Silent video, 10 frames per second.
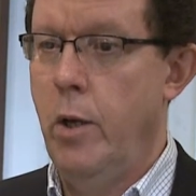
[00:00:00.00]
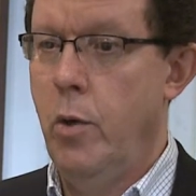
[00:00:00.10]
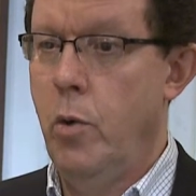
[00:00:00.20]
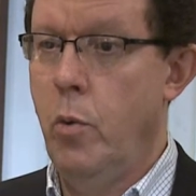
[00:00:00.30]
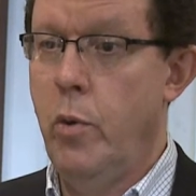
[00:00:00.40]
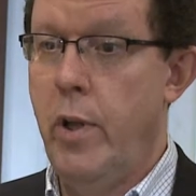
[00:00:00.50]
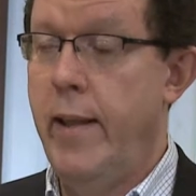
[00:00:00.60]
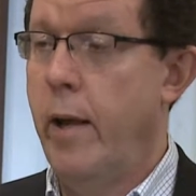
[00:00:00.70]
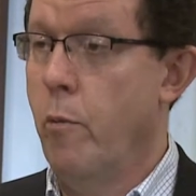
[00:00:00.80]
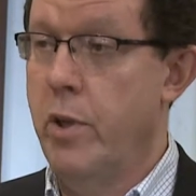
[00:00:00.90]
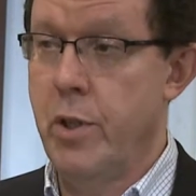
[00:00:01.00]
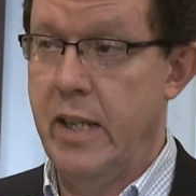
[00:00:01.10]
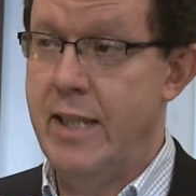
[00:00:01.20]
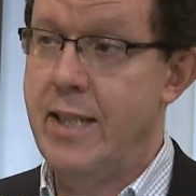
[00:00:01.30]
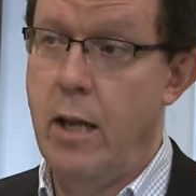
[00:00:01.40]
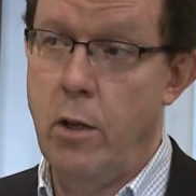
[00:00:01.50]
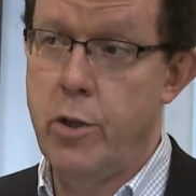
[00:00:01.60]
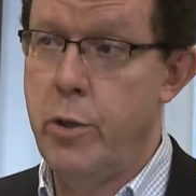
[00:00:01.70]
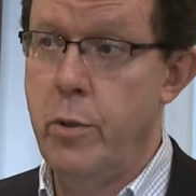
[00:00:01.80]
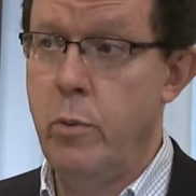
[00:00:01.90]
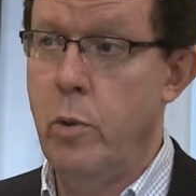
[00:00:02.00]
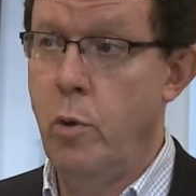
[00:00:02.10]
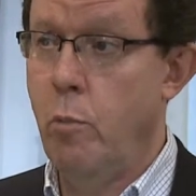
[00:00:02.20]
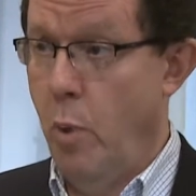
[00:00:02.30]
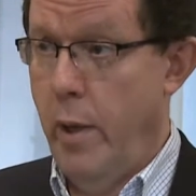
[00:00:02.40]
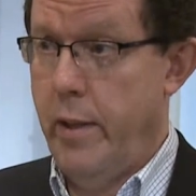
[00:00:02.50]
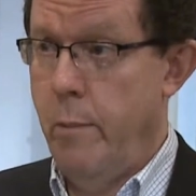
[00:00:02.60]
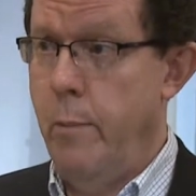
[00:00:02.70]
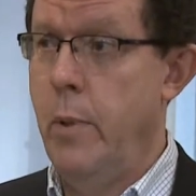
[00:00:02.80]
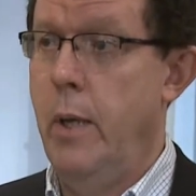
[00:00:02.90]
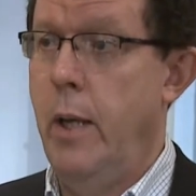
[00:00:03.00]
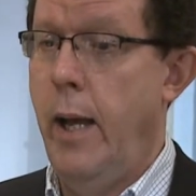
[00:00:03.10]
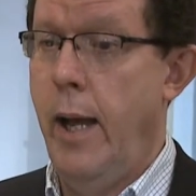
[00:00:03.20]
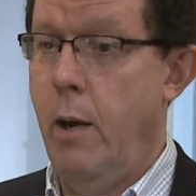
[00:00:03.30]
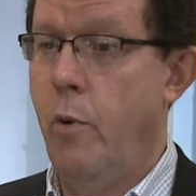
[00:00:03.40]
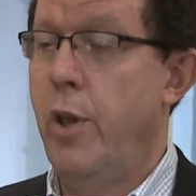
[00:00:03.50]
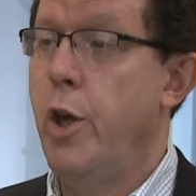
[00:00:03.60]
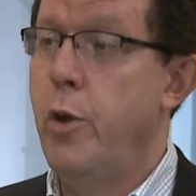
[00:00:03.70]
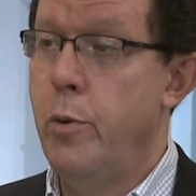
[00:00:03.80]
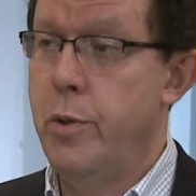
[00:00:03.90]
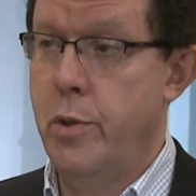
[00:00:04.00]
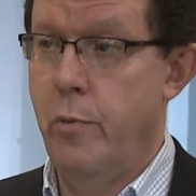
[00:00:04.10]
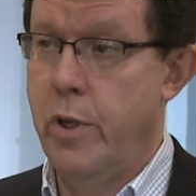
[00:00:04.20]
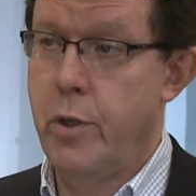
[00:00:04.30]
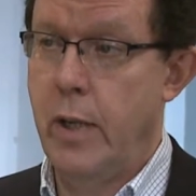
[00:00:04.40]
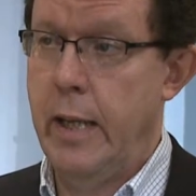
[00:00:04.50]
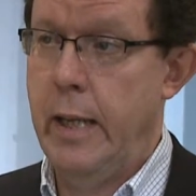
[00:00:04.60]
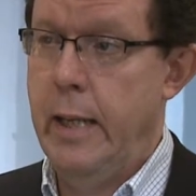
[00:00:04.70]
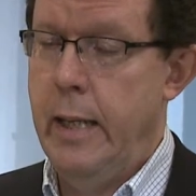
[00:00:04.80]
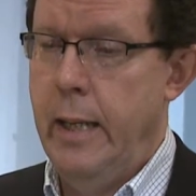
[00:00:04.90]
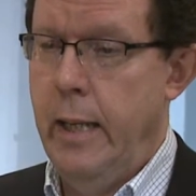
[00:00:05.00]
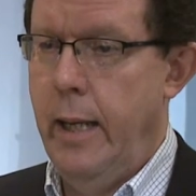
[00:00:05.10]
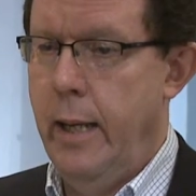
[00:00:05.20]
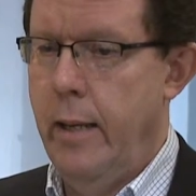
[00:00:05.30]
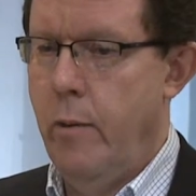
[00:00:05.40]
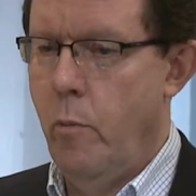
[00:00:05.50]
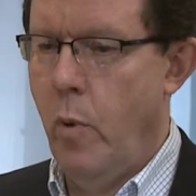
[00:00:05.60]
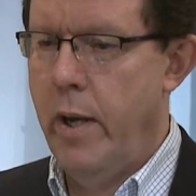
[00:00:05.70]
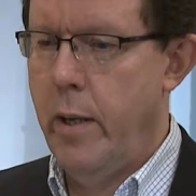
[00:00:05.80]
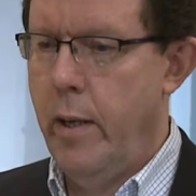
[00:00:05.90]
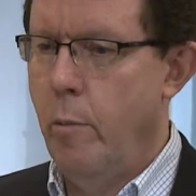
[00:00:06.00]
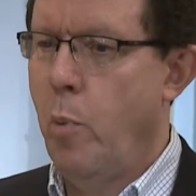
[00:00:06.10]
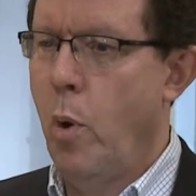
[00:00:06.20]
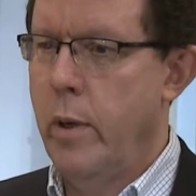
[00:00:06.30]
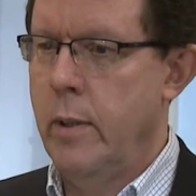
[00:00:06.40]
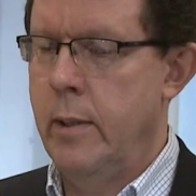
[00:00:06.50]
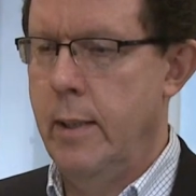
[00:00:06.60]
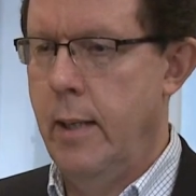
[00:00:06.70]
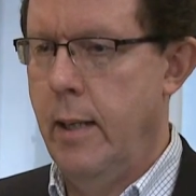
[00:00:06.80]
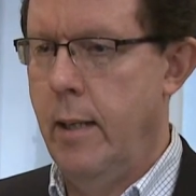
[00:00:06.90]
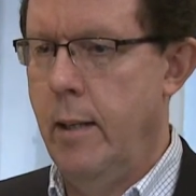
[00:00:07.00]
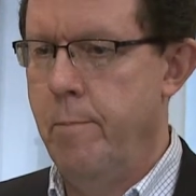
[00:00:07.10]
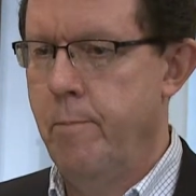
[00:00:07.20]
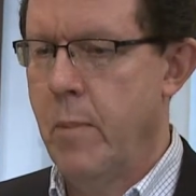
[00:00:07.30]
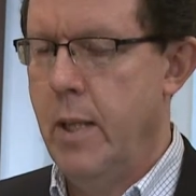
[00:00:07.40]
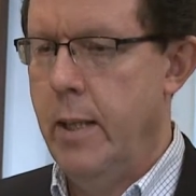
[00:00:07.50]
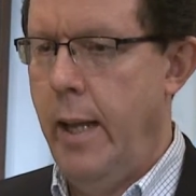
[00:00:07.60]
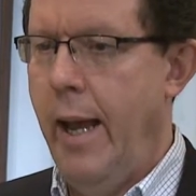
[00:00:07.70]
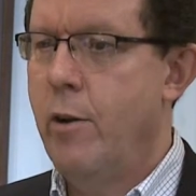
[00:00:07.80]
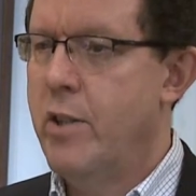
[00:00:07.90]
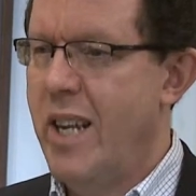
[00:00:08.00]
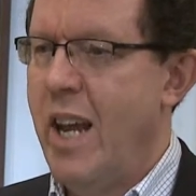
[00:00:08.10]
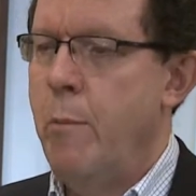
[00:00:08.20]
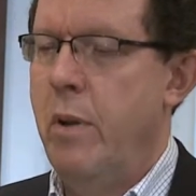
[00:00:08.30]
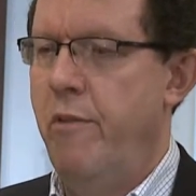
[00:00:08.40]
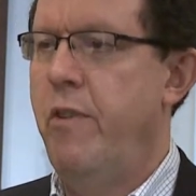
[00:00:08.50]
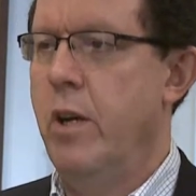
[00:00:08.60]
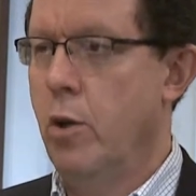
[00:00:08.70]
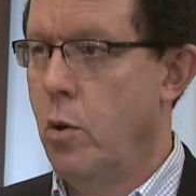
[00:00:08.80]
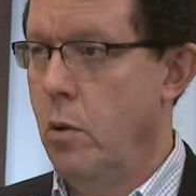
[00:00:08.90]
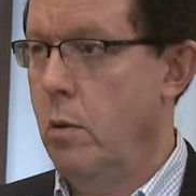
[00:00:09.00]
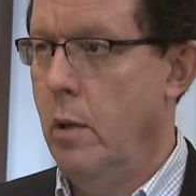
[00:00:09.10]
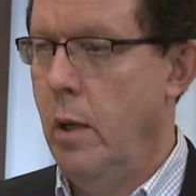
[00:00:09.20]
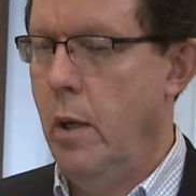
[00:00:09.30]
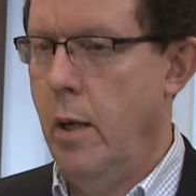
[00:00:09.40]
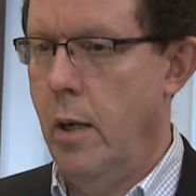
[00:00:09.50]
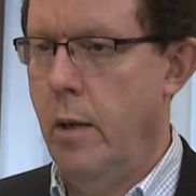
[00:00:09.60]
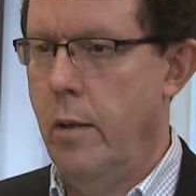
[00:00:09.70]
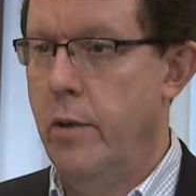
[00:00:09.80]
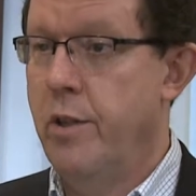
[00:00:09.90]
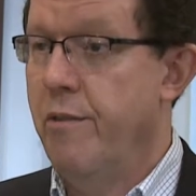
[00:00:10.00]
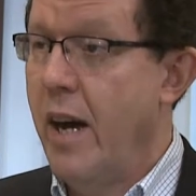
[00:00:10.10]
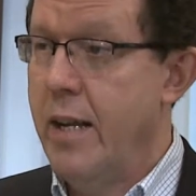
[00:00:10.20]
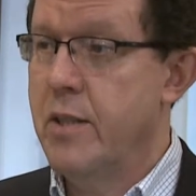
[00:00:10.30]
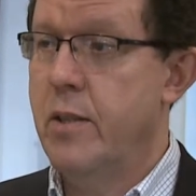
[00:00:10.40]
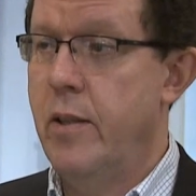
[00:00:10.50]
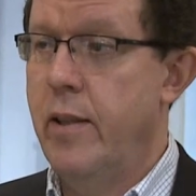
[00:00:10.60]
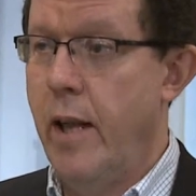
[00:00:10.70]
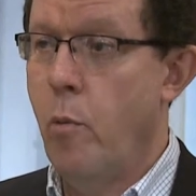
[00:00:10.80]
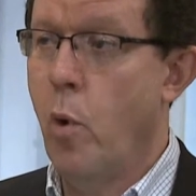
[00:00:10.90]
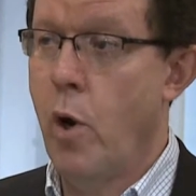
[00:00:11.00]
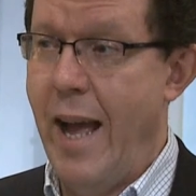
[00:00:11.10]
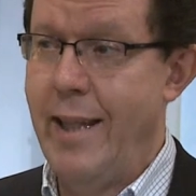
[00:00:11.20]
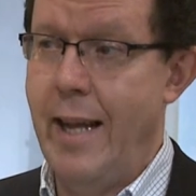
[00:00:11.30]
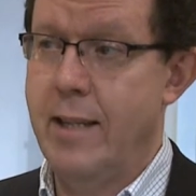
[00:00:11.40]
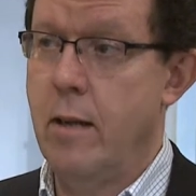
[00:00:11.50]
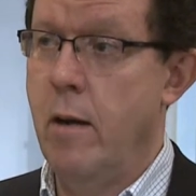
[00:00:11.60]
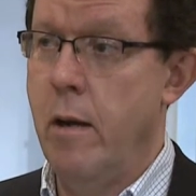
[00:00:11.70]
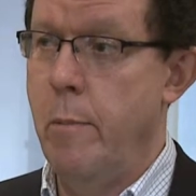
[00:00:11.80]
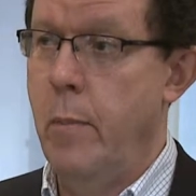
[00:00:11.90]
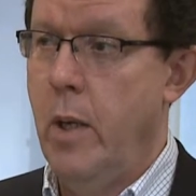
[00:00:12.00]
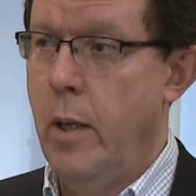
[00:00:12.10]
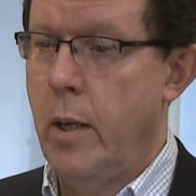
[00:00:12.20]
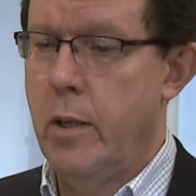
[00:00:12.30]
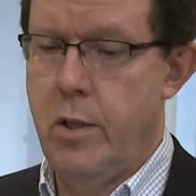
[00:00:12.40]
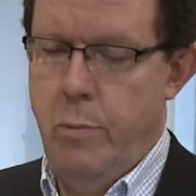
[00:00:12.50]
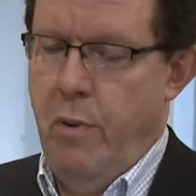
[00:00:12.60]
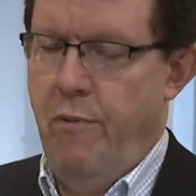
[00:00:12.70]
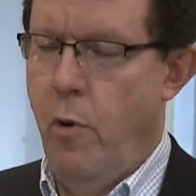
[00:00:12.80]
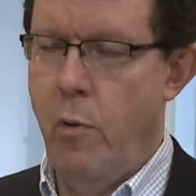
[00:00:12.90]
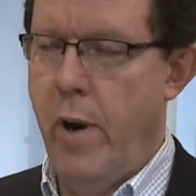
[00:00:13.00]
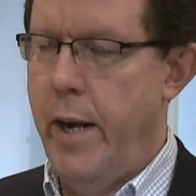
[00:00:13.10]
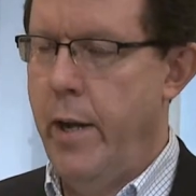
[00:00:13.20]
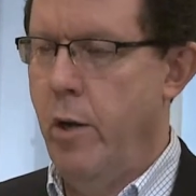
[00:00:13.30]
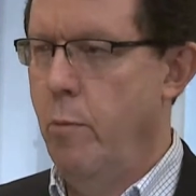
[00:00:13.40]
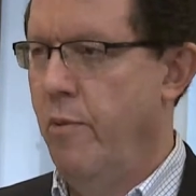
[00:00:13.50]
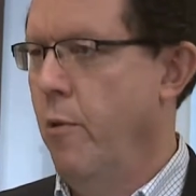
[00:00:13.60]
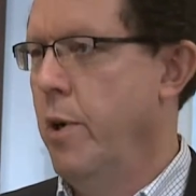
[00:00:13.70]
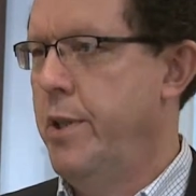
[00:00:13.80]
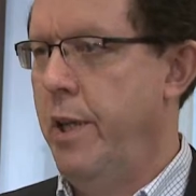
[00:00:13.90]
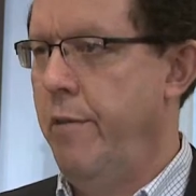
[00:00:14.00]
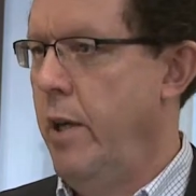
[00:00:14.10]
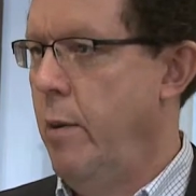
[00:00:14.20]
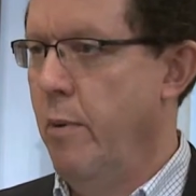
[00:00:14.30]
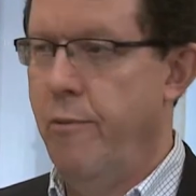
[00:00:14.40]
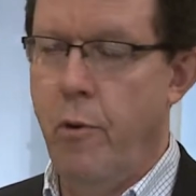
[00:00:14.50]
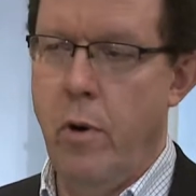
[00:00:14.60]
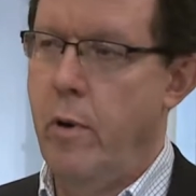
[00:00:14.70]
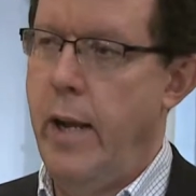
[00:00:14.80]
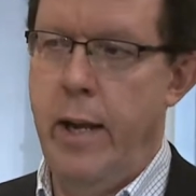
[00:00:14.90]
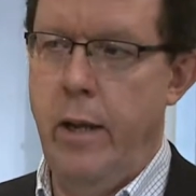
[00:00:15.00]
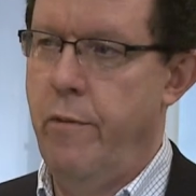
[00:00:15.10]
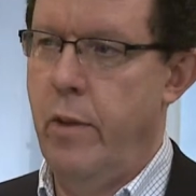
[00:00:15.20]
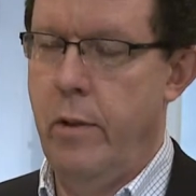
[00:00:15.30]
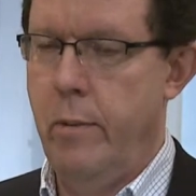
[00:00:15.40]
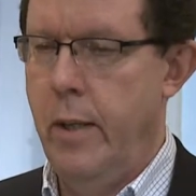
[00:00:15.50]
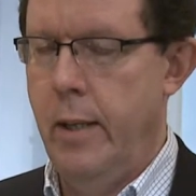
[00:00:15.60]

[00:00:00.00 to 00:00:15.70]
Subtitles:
who did they originally sell to, who bought them, how were they used originally, and what an important entertainment vehicle device that they were at that time. Because before radio, before TV, before any of the